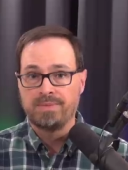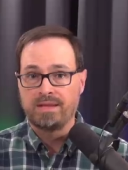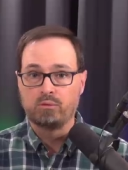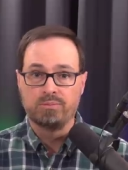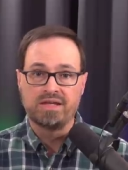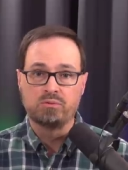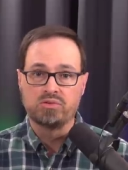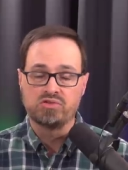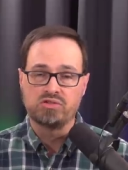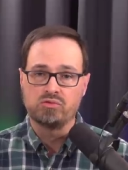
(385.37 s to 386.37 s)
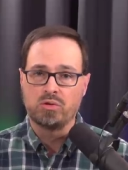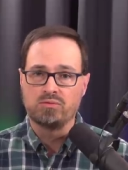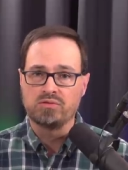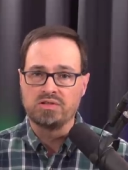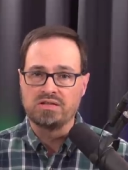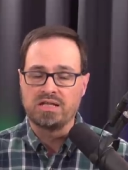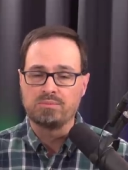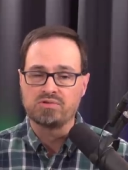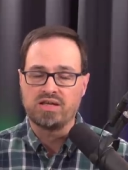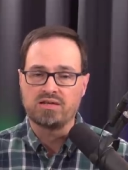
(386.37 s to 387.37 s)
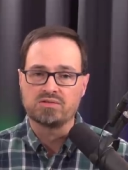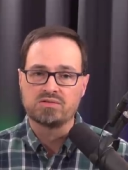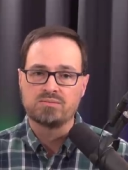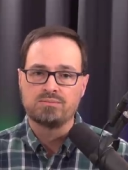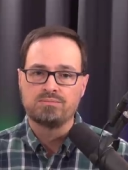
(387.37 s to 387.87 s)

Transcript: They were made when she drove to the neighbor's house.